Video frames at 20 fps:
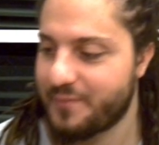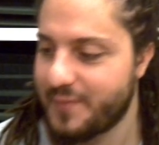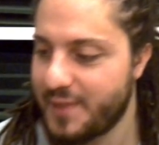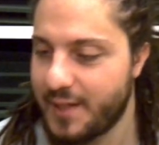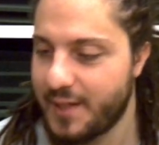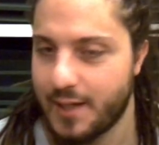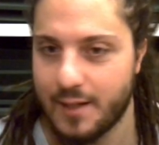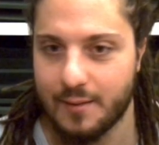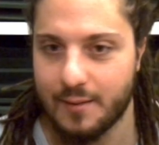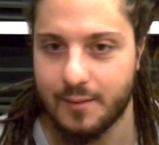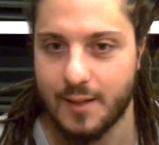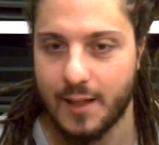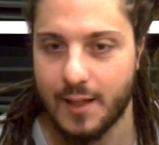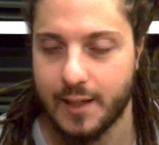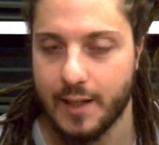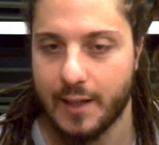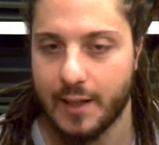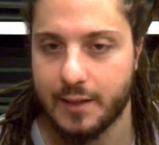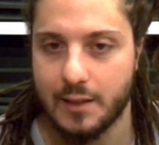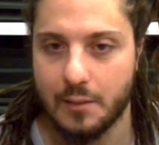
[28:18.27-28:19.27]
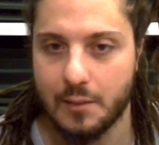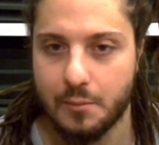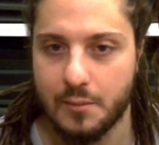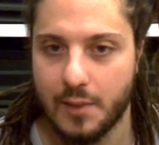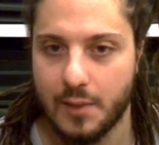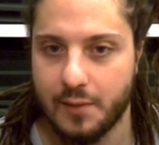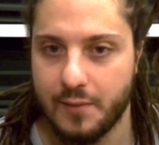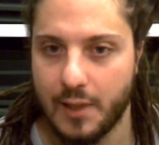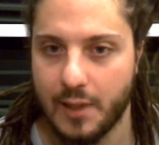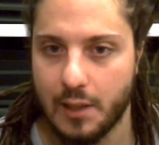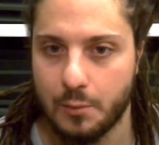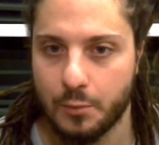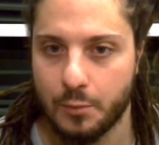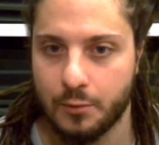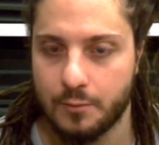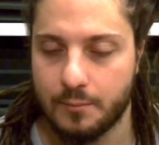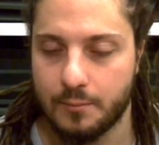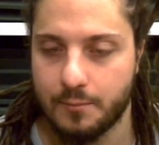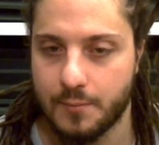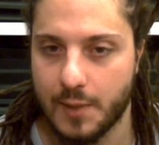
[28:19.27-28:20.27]
yeah, I got them
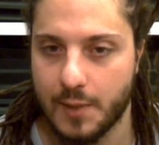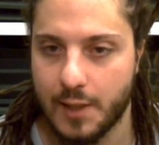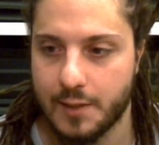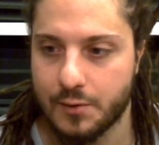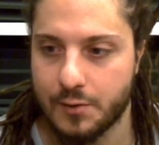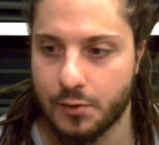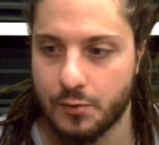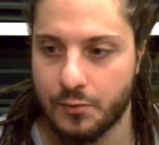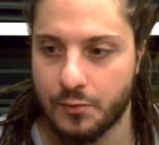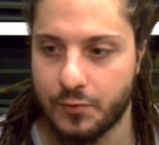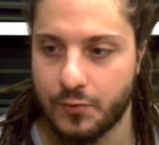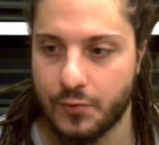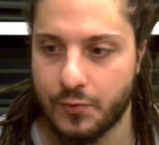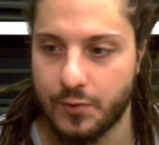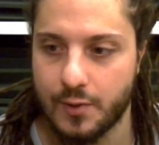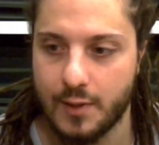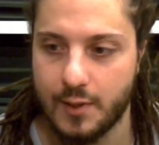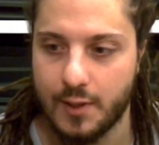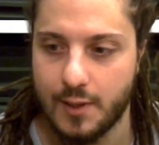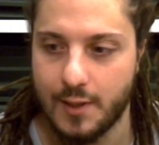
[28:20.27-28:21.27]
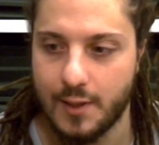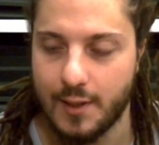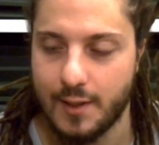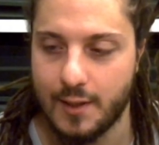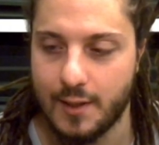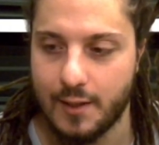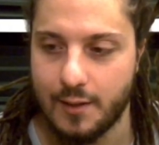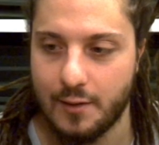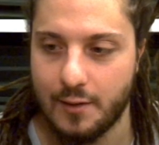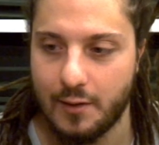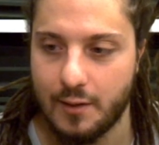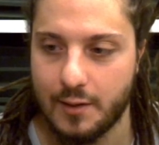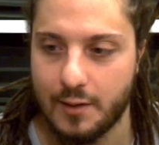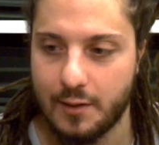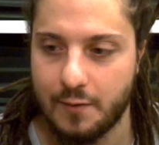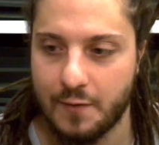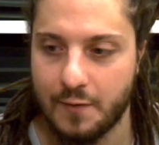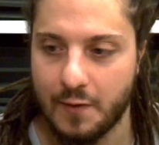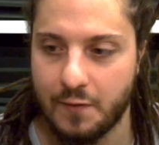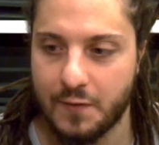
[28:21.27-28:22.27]
available as of
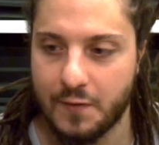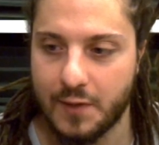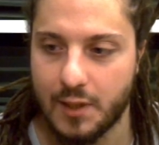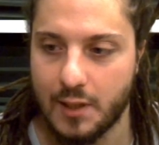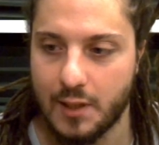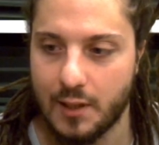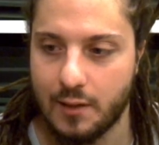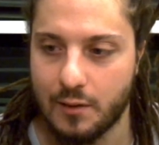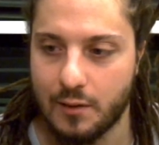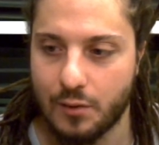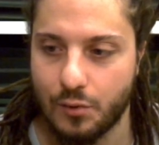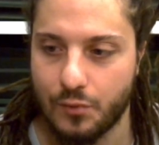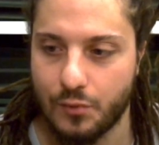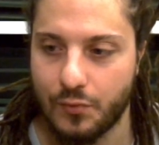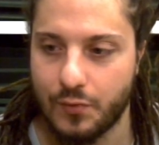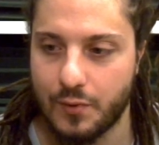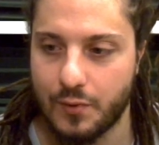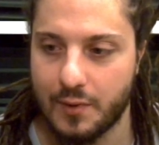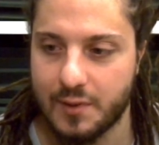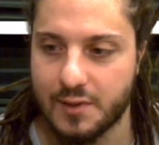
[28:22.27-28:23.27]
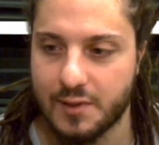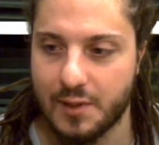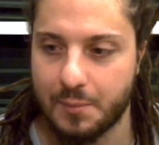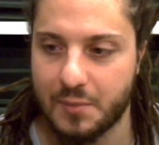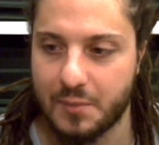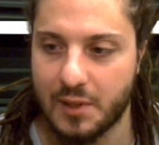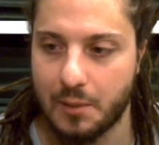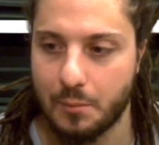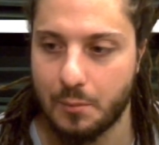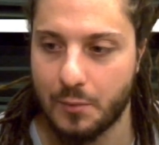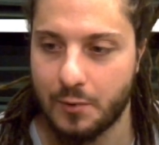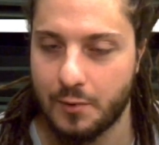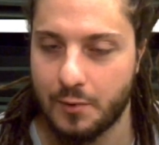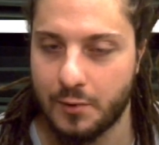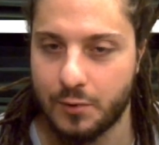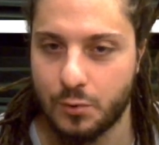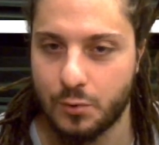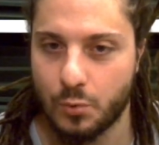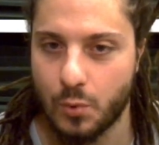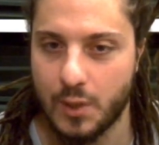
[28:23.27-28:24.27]
the 15th of September
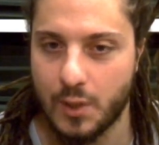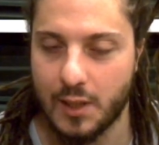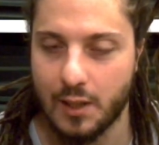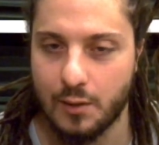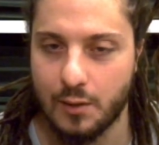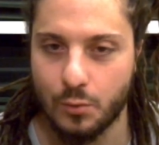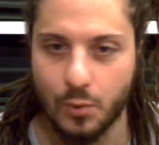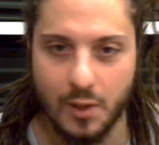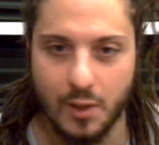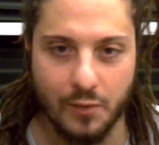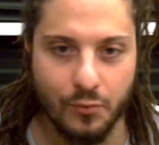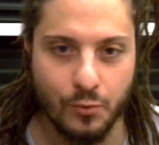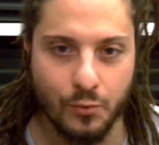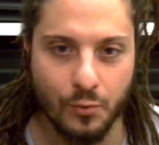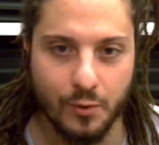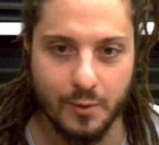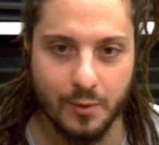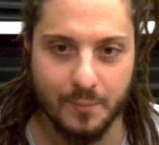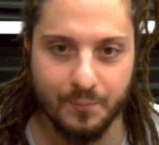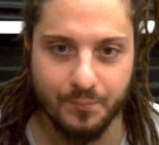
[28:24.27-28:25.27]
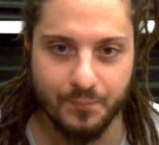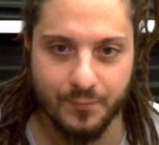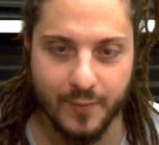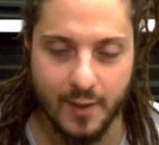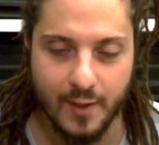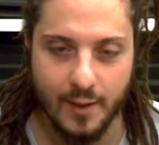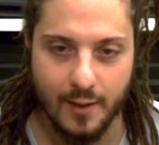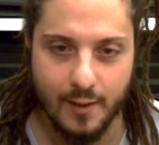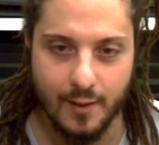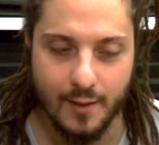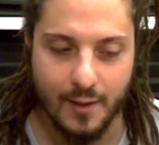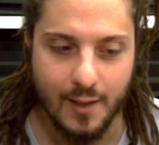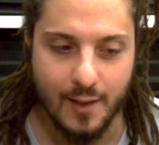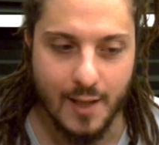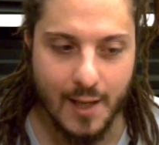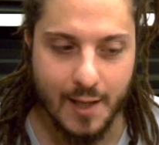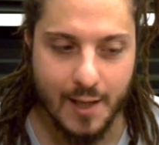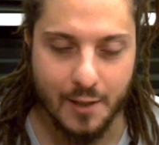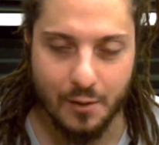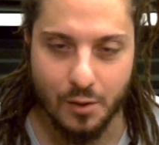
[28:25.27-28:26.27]
2024.
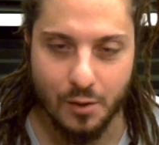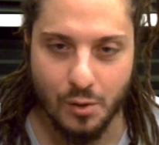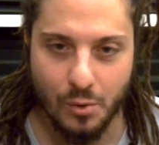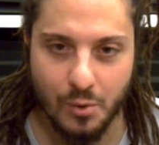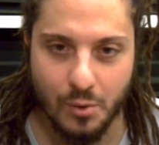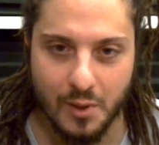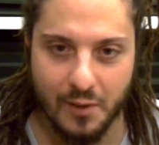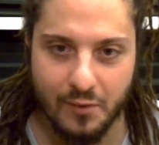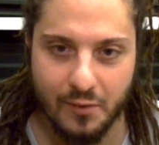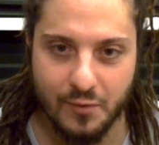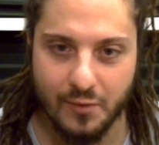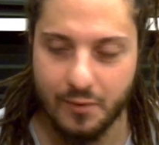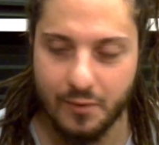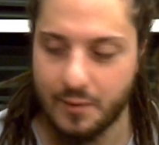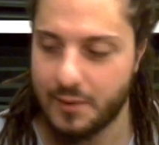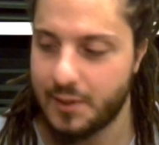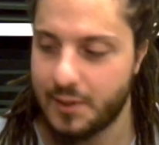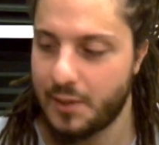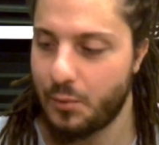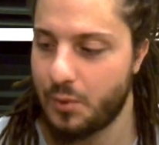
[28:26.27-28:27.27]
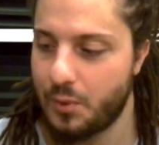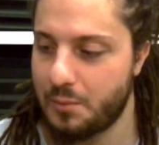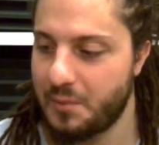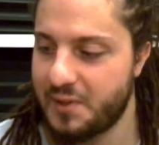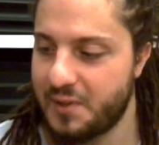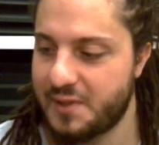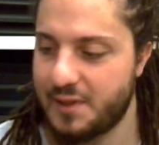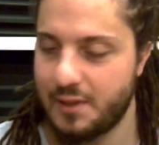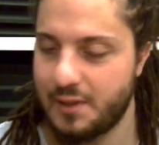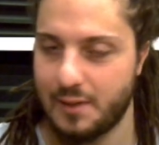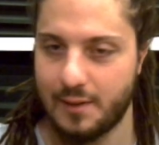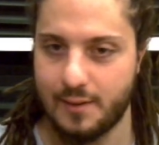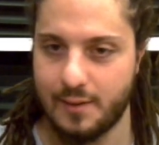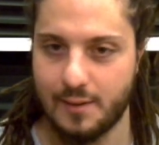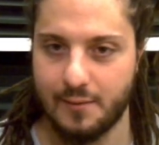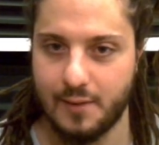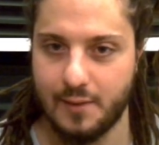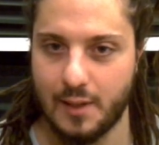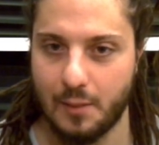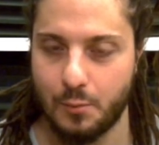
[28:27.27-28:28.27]
I don't know if they will be still
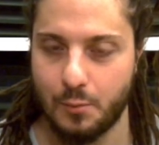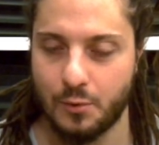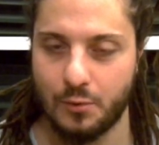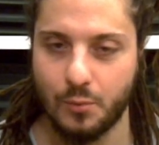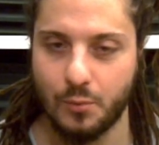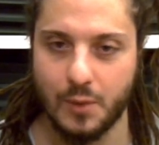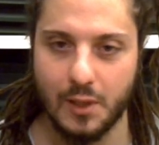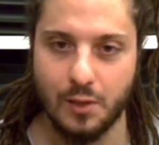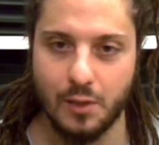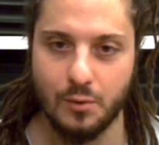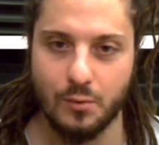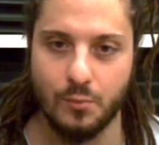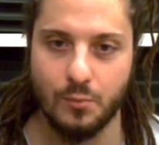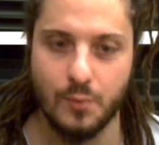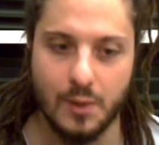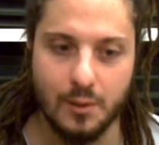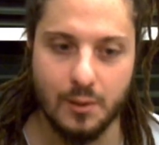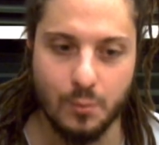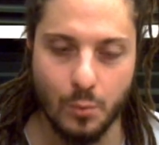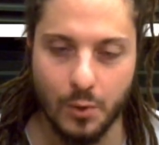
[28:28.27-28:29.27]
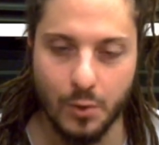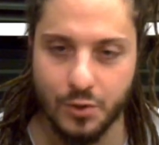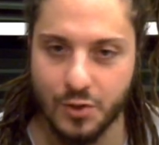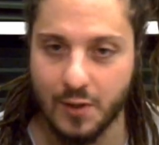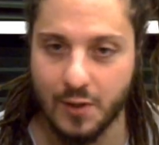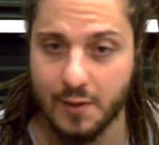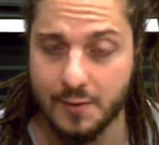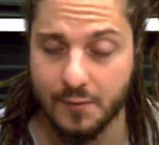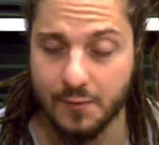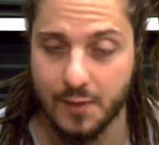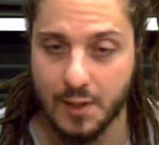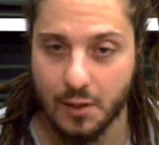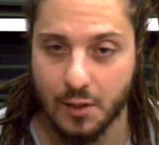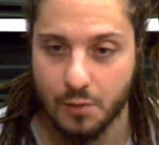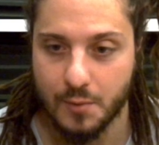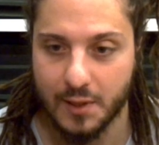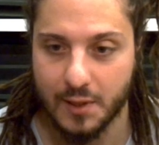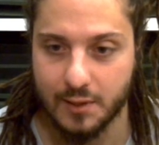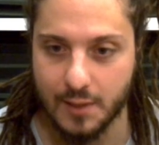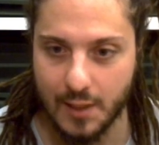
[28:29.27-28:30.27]
available when you will watch this
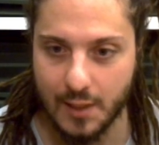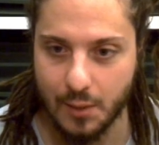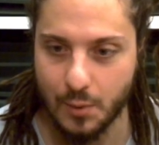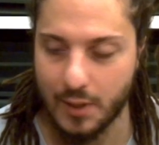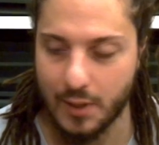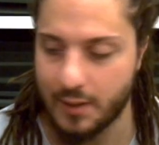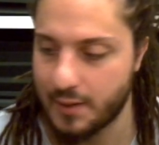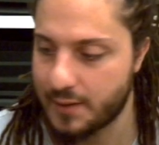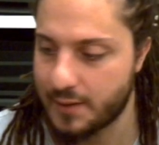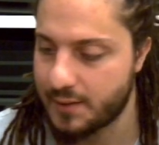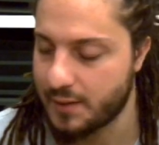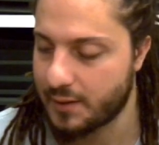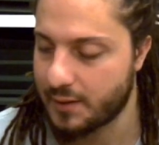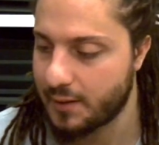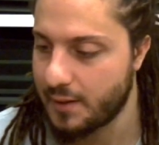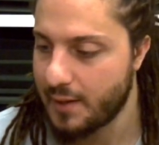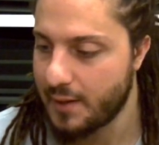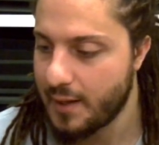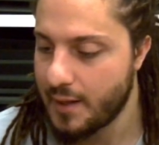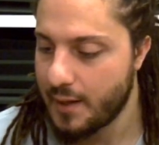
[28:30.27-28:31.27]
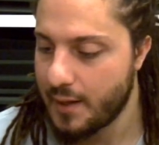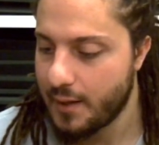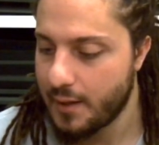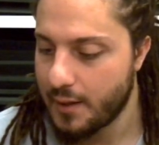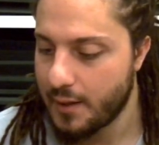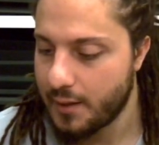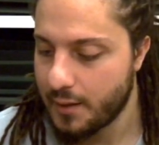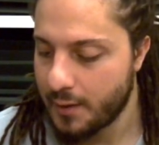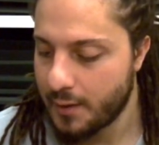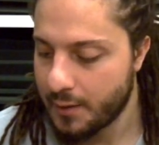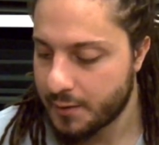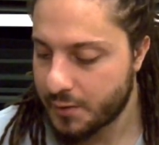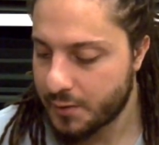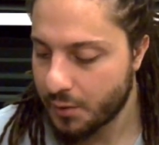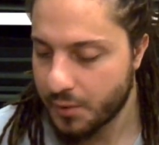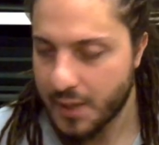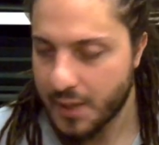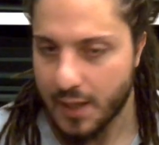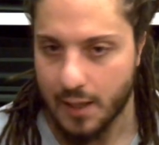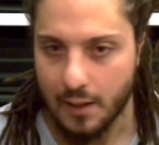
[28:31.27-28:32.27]
video, but anyway, that's it.
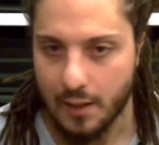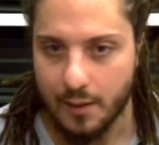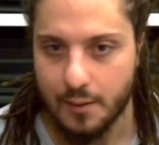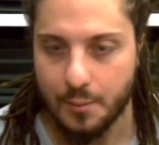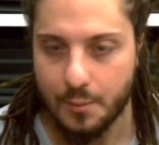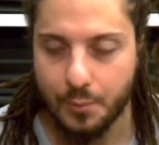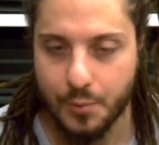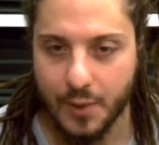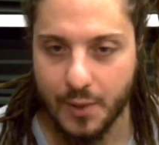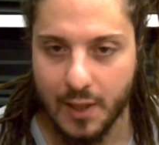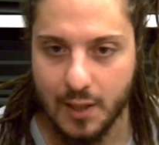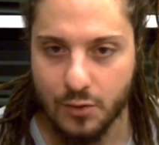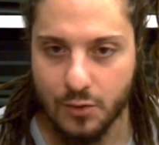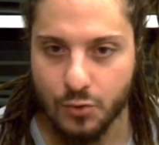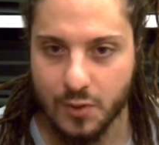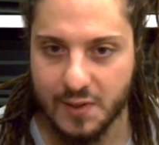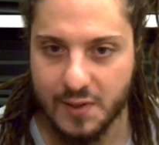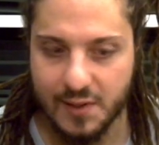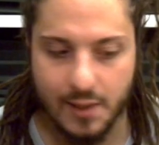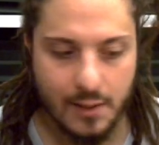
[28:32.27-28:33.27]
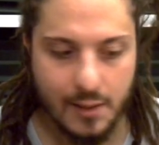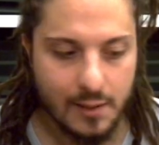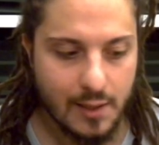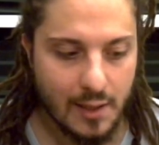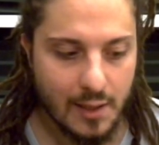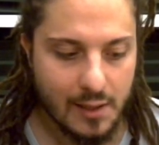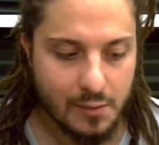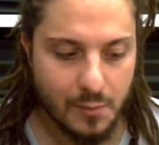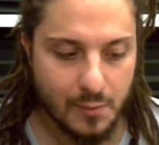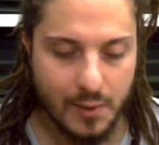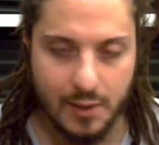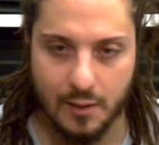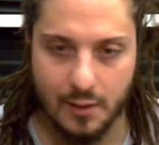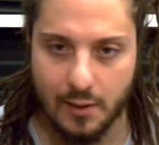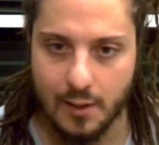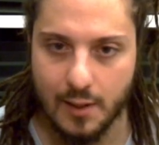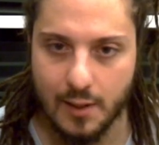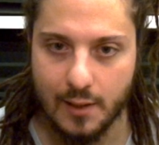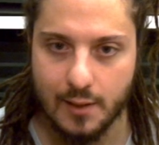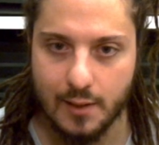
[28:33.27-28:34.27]
So yeah, pretty interesting talisman.